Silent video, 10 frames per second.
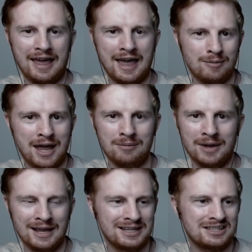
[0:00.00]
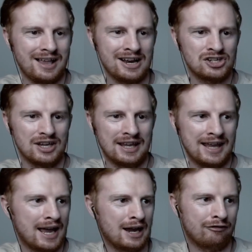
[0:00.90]

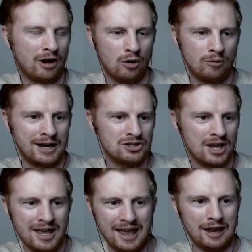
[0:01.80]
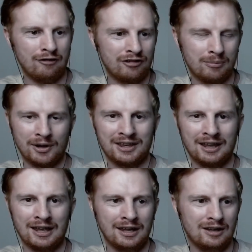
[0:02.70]
MMA/AFL match.
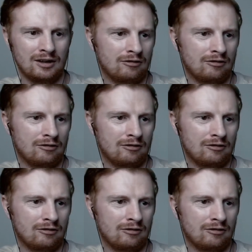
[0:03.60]
Everybody